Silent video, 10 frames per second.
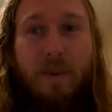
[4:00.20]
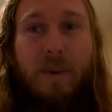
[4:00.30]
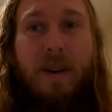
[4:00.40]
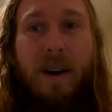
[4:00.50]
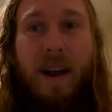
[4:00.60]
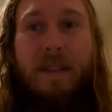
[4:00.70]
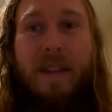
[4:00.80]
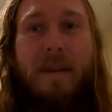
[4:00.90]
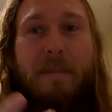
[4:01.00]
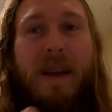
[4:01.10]
were, and
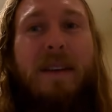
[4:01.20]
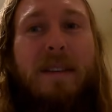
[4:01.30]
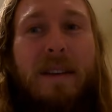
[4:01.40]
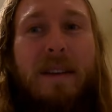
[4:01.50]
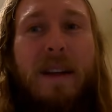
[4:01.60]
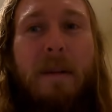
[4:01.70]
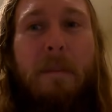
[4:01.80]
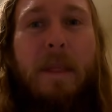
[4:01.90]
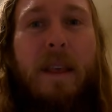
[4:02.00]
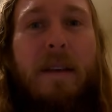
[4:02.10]
that makes it
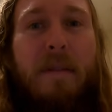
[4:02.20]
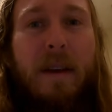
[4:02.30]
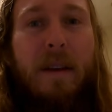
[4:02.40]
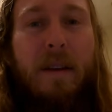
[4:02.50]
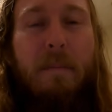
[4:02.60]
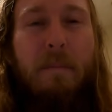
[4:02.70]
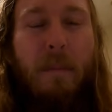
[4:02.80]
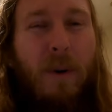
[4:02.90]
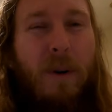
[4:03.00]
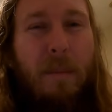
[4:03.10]
even
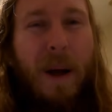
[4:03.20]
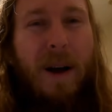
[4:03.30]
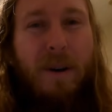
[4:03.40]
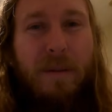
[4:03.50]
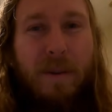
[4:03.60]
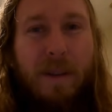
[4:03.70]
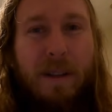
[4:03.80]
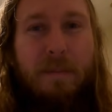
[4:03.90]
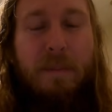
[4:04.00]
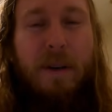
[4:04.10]
more powerful
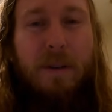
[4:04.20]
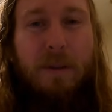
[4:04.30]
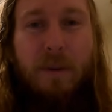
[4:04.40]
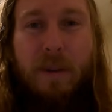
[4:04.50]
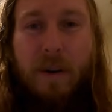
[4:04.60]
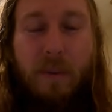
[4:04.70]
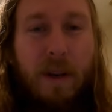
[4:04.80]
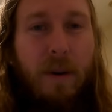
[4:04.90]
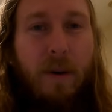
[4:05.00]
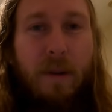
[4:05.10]
and spiritual than
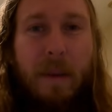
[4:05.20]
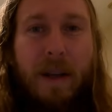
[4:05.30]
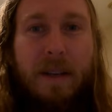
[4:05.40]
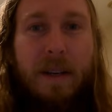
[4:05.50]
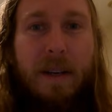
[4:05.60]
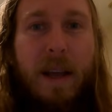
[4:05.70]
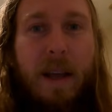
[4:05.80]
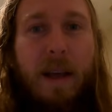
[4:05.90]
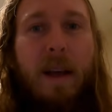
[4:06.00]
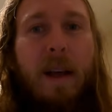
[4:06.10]
we know them as
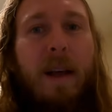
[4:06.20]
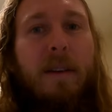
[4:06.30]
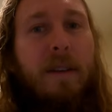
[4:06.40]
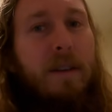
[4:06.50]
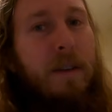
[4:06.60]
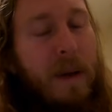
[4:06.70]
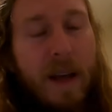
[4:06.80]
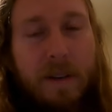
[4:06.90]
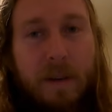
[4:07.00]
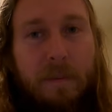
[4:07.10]
today. Just
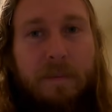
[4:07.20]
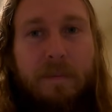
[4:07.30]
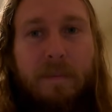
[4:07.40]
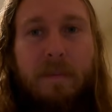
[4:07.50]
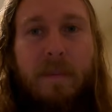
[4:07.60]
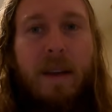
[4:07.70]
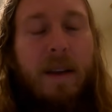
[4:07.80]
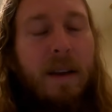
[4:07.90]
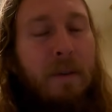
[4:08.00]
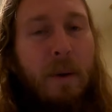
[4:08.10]
imagine
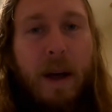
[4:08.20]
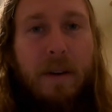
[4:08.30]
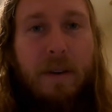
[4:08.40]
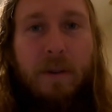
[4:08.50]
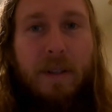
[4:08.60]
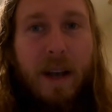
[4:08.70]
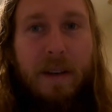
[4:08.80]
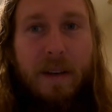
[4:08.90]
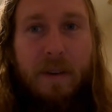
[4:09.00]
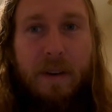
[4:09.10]
if you had no
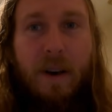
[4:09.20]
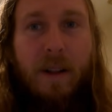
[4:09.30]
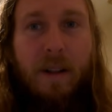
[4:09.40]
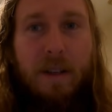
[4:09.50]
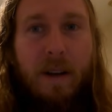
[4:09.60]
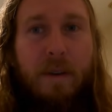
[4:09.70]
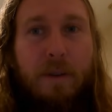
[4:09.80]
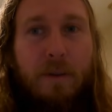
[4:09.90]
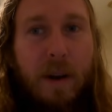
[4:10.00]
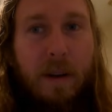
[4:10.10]
scientific knowledge of
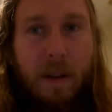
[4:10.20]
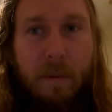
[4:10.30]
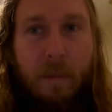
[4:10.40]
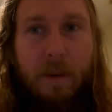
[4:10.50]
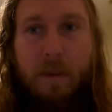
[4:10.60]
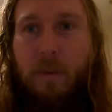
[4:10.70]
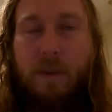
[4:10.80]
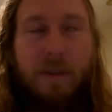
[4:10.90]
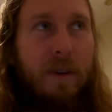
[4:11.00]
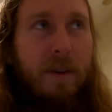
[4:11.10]
adrenaline,
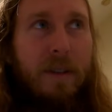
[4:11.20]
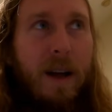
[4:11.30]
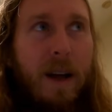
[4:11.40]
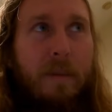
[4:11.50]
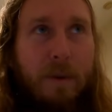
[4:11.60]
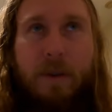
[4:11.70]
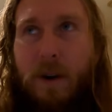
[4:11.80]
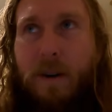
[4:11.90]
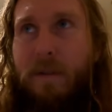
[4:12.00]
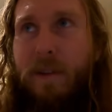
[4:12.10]
but certain times you
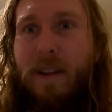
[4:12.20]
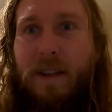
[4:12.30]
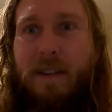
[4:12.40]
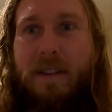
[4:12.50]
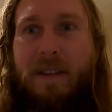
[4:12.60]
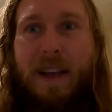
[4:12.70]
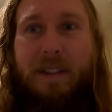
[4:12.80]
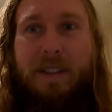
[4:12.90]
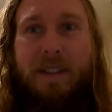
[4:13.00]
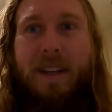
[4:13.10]
start feeling this
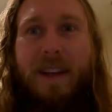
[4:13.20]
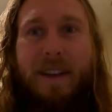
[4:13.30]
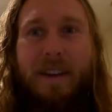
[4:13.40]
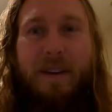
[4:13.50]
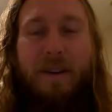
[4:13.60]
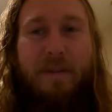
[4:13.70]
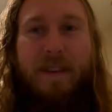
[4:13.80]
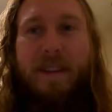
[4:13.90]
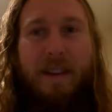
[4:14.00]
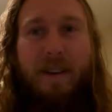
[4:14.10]
intense, you know,
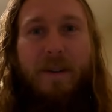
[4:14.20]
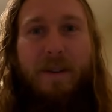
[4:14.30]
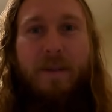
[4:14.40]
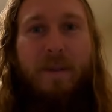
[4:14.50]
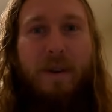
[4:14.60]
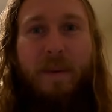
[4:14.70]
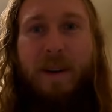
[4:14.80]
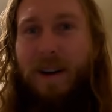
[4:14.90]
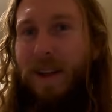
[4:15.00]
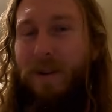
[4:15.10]
feeling going through your
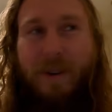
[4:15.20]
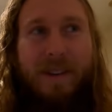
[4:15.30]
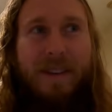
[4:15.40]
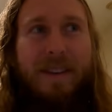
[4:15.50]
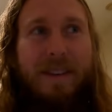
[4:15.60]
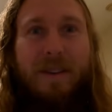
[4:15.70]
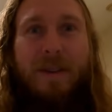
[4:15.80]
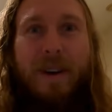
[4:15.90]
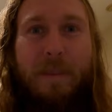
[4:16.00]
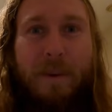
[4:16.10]
body, like, what's this
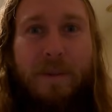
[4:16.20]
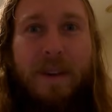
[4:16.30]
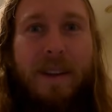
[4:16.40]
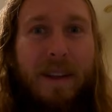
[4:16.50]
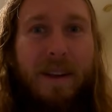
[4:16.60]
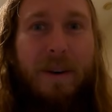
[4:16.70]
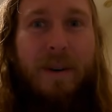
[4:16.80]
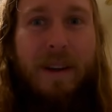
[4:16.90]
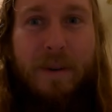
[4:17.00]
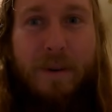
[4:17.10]
incredible feeling
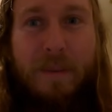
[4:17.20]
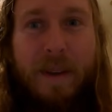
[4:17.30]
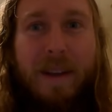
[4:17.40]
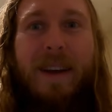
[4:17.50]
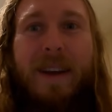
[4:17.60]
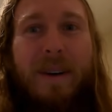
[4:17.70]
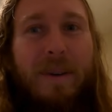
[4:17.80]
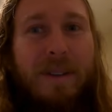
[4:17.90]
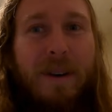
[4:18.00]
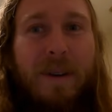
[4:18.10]
going through me?
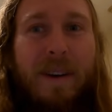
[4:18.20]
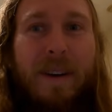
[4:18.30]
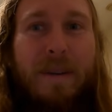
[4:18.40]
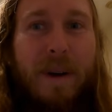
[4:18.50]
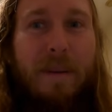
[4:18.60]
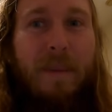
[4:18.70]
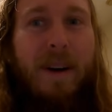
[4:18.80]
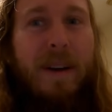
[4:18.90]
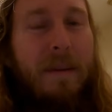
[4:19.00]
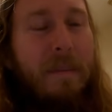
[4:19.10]
What's going on in my
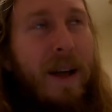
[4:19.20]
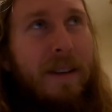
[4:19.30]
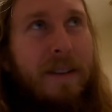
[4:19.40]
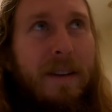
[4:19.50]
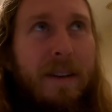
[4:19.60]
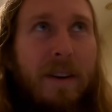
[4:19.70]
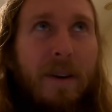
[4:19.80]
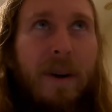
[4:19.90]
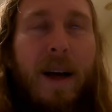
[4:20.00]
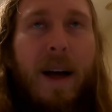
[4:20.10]
body? Imagine, you
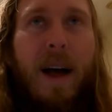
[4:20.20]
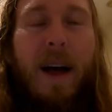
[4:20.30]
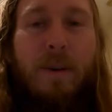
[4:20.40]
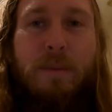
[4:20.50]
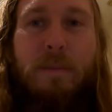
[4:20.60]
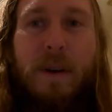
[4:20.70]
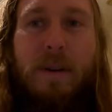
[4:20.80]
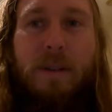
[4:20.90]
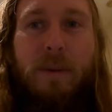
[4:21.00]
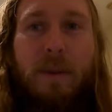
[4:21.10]
know, how
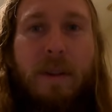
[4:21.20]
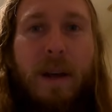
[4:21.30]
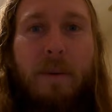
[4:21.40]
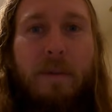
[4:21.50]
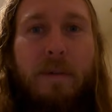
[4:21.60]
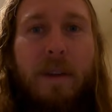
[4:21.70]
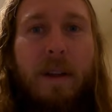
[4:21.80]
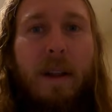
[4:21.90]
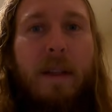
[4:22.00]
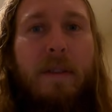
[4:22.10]
spiritual that would
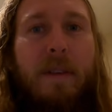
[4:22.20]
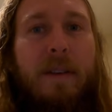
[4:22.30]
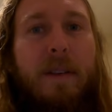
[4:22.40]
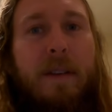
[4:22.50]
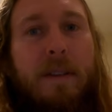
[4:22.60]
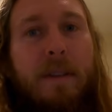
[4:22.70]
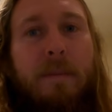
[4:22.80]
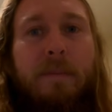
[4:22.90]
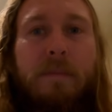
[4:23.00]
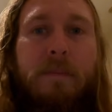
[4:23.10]
feel. And this is,